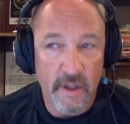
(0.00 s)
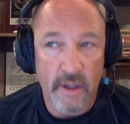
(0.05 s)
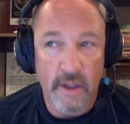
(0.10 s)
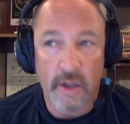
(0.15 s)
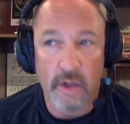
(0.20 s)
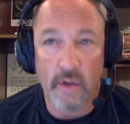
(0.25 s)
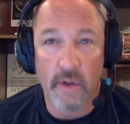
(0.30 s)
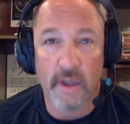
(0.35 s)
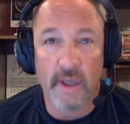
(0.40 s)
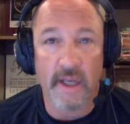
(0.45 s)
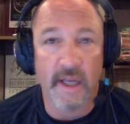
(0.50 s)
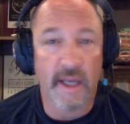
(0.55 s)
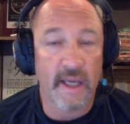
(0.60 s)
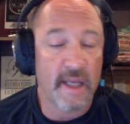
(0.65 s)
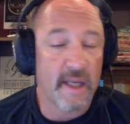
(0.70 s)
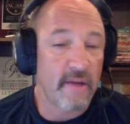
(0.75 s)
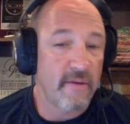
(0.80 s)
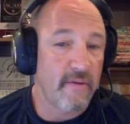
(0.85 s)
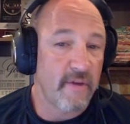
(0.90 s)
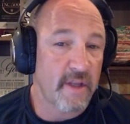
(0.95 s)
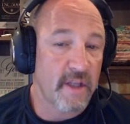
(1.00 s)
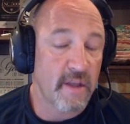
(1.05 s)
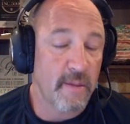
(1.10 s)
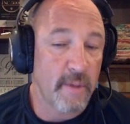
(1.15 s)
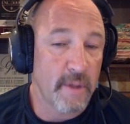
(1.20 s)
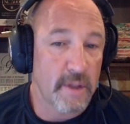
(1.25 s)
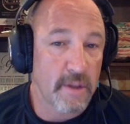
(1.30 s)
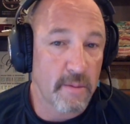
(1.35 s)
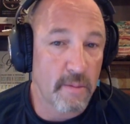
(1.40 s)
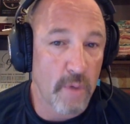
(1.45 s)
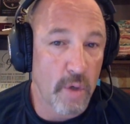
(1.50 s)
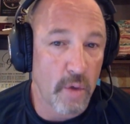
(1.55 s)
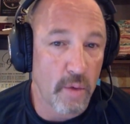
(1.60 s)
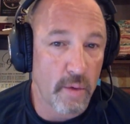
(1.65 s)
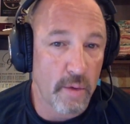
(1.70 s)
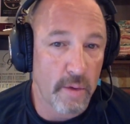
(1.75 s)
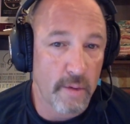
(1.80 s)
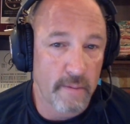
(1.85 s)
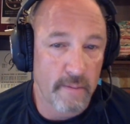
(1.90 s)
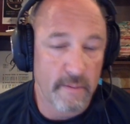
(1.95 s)
you're getting into victimism mode.
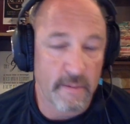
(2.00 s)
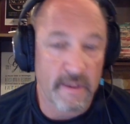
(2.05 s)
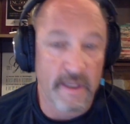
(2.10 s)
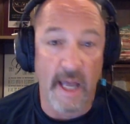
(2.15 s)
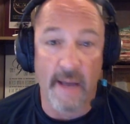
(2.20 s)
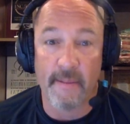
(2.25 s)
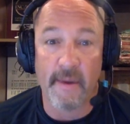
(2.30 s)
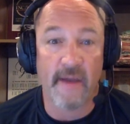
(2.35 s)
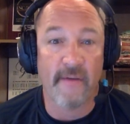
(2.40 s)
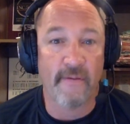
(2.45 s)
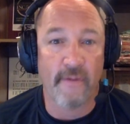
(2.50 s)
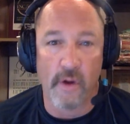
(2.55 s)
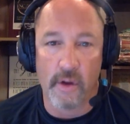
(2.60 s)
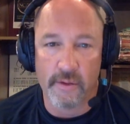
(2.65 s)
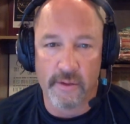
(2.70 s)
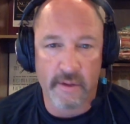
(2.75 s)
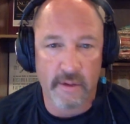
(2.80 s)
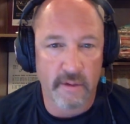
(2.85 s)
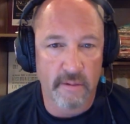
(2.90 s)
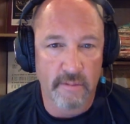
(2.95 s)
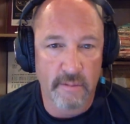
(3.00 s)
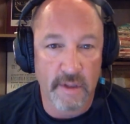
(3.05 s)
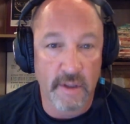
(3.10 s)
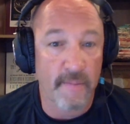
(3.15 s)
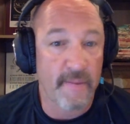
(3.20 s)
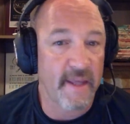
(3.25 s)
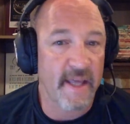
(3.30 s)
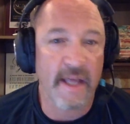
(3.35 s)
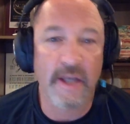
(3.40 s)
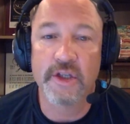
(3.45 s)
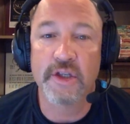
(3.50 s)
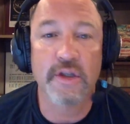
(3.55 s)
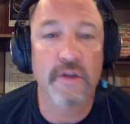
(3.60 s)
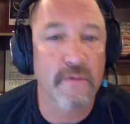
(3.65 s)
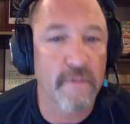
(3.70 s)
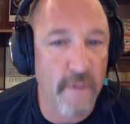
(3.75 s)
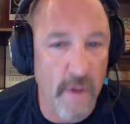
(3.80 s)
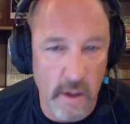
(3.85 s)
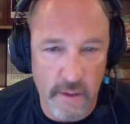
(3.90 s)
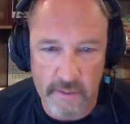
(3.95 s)
It's not my fault. It's something
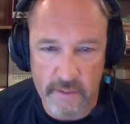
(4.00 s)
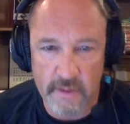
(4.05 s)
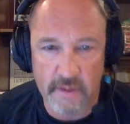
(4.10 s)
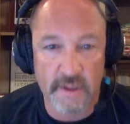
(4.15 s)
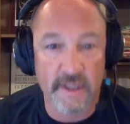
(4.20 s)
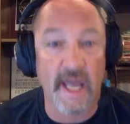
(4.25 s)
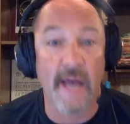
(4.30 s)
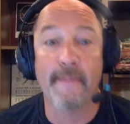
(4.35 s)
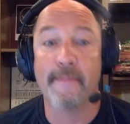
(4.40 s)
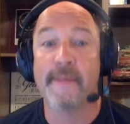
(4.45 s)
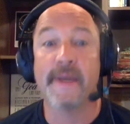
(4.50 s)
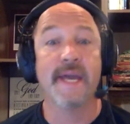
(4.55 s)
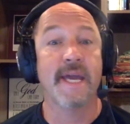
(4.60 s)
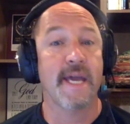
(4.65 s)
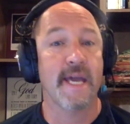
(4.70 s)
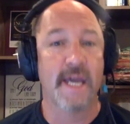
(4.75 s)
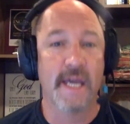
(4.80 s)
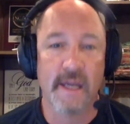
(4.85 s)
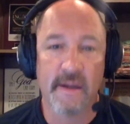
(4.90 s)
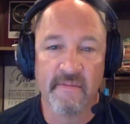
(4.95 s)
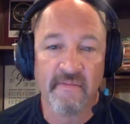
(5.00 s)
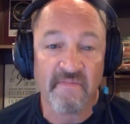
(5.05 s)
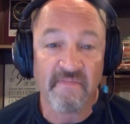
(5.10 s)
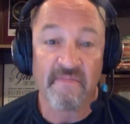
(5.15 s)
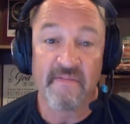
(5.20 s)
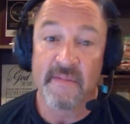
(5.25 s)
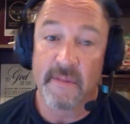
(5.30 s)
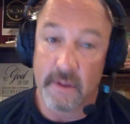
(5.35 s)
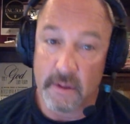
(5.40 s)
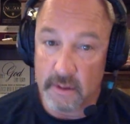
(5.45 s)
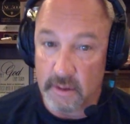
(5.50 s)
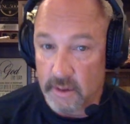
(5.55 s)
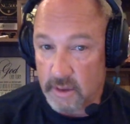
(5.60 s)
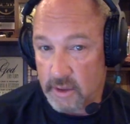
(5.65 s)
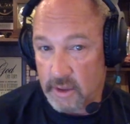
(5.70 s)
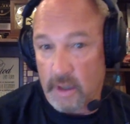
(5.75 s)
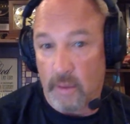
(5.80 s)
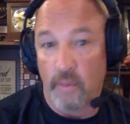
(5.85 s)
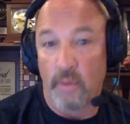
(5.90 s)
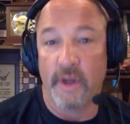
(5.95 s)
else's fault. It's not me. It's
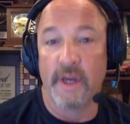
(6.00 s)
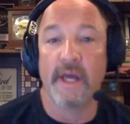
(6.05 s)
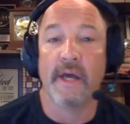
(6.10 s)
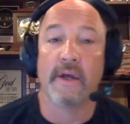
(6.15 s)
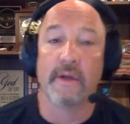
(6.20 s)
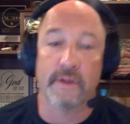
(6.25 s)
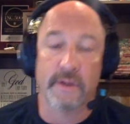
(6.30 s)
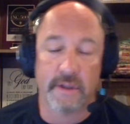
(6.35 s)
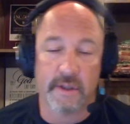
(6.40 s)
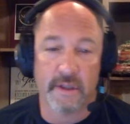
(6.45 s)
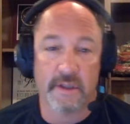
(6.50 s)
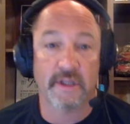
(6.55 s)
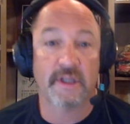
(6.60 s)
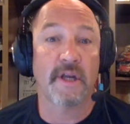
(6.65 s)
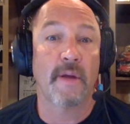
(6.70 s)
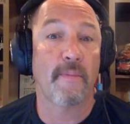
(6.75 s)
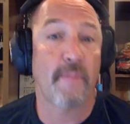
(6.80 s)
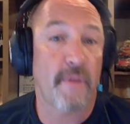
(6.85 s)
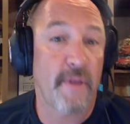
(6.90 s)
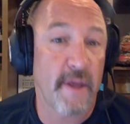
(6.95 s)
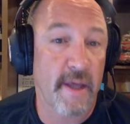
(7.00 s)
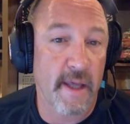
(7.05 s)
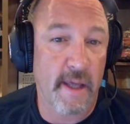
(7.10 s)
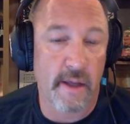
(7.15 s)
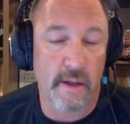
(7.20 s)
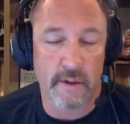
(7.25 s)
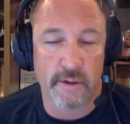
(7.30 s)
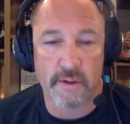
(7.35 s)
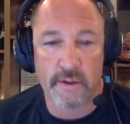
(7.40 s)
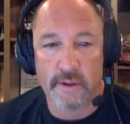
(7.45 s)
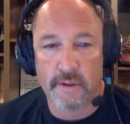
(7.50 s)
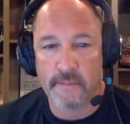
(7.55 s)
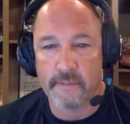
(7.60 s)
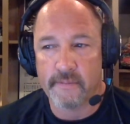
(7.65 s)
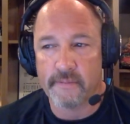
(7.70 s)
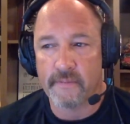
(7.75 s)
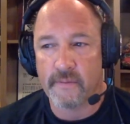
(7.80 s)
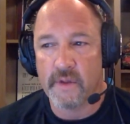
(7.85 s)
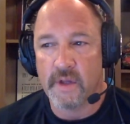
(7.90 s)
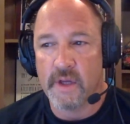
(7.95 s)
someone else. It's something else.
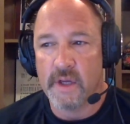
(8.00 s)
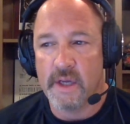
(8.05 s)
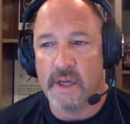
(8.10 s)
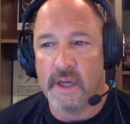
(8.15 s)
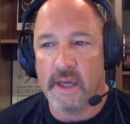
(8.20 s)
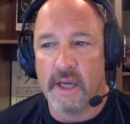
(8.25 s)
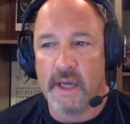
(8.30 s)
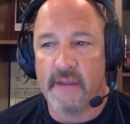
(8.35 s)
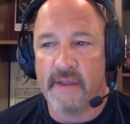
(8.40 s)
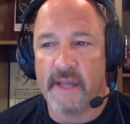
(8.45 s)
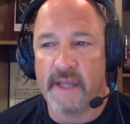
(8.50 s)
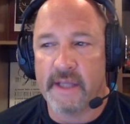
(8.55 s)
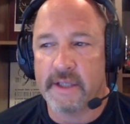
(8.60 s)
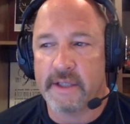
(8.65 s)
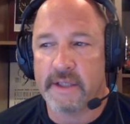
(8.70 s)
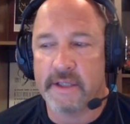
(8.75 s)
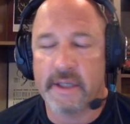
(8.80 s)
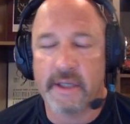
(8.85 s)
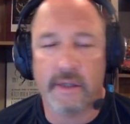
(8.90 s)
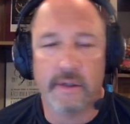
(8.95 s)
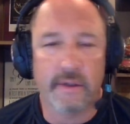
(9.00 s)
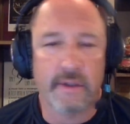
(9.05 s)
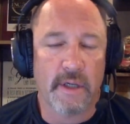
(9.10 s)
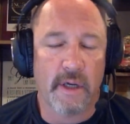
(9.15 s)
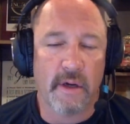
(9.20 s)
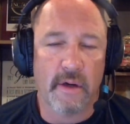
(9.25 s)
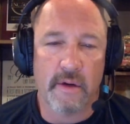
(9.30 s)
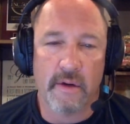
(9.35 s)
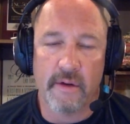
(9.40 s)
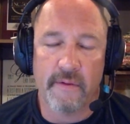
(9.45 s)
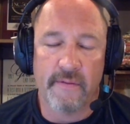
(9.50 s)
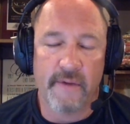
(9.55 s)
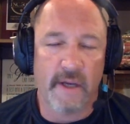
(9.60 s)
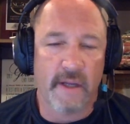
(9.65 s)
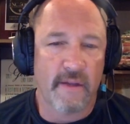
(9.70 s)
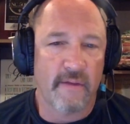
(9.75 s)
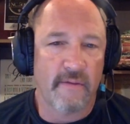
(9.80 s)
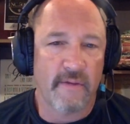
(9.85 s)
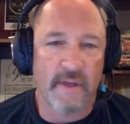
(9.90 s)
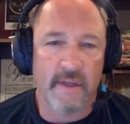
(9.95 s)
And that steals our
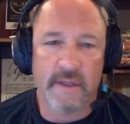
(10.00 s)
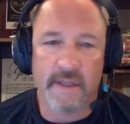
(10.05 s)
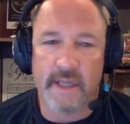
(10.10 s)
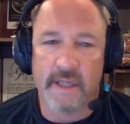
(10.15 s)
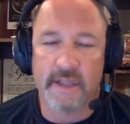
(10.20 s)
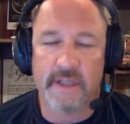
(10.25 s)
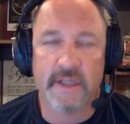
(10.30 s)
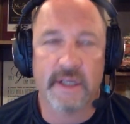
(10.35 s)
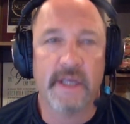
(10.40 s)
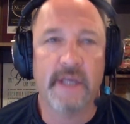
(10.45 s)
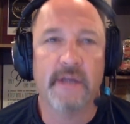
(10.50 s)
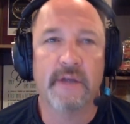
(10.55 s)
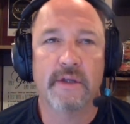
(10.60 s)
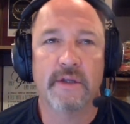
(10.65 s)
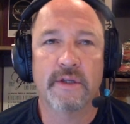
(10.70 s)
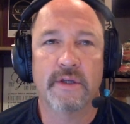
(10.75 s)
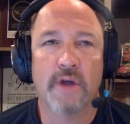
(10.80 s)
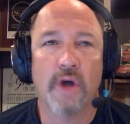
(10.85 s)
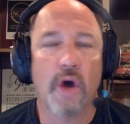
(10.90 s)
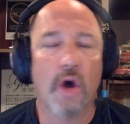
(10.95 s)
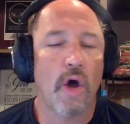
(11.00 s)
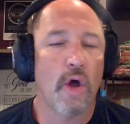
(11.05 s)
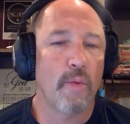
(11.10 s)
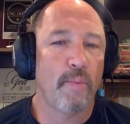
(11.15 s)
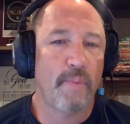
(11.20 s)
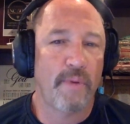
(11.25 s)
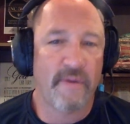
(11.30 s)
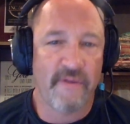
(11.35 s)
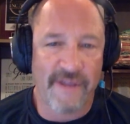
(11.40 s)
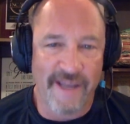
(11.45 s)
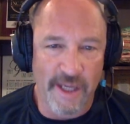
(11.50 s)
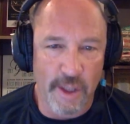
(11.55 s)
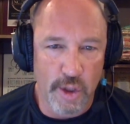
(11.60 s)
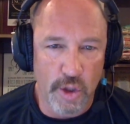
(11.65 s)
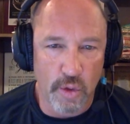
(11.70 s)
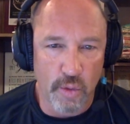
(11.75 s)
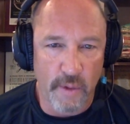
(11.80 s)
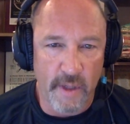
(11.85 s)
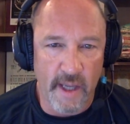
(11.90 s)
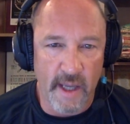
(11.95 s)
effectiveness. That steals all
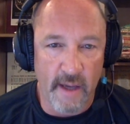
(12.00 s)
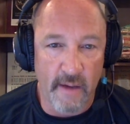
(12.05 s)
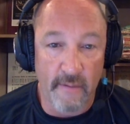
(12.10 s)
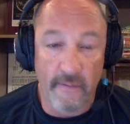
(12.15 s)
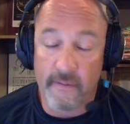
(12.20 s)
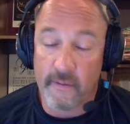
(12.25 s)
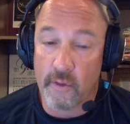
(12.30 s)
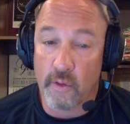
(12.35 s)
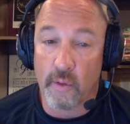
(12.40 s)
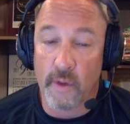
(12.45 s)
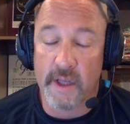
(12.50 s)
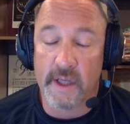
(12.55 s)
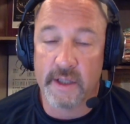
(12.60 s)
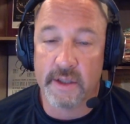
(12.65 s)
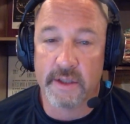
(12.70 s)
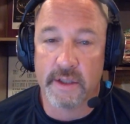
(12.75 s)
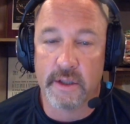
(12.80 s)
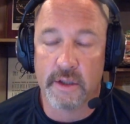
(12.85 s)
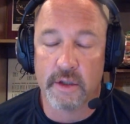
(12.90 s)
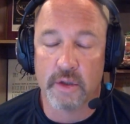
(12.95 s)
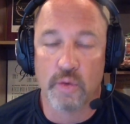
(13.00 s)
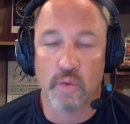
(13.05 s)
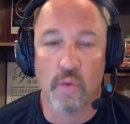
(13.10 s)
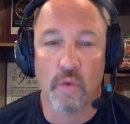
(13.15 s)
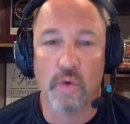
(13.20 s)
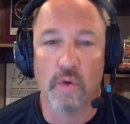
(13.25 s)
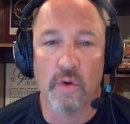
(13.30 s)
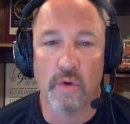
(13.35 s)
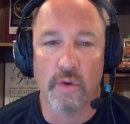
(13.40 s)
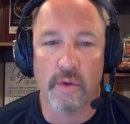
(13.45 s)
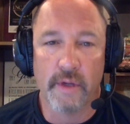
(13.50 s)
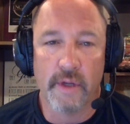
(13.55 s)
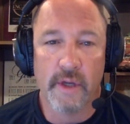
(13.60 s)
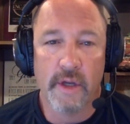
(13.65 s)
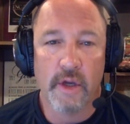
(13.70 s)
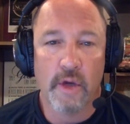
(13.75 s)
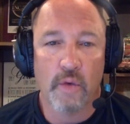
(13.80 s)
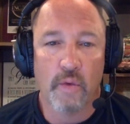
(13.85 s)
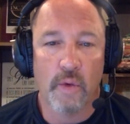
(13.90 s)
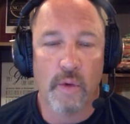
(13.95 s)
potential we have for greatness in this world
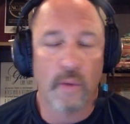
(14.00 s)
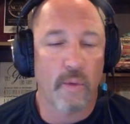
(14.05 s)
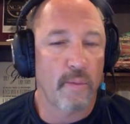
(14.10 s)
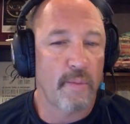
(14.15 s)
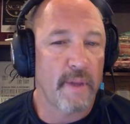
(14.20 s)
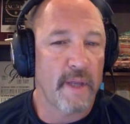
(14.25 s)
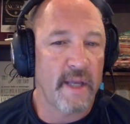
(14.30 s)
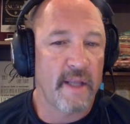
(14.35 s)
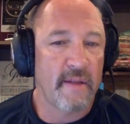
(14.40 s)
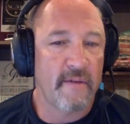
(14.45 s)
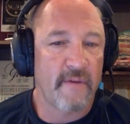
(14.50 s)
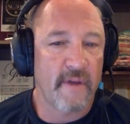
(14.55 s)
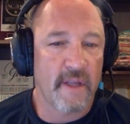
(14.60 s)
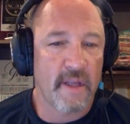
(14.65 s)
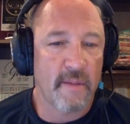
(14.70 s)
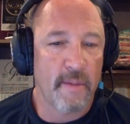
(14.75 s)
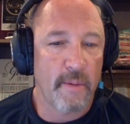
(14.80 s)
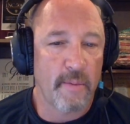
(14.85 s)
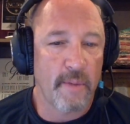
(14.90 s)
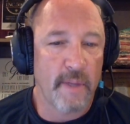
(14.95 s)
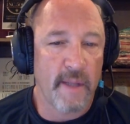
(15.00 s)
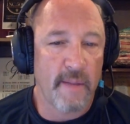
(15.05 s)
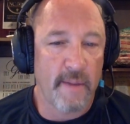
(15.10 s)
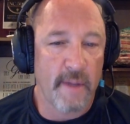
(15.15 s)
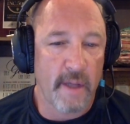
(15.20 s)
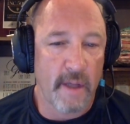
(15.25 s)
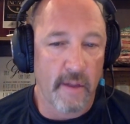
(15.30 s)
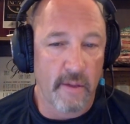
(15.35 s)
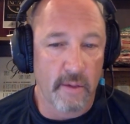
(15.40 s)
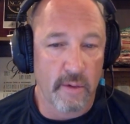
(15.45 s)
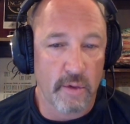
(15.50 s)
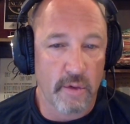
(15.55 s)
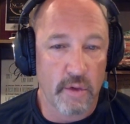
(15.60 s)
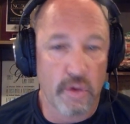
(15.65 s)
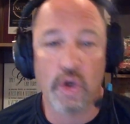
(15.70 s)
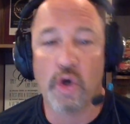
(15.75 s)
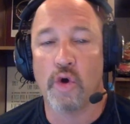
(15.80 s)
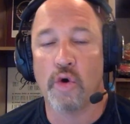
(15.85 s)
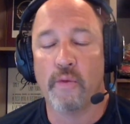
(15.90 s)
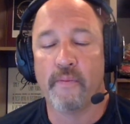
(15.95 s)
when we're playing the victim and blaming others.
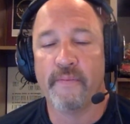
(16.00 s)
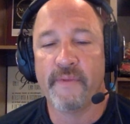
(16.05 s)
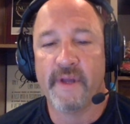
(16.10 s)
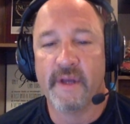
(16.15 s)
So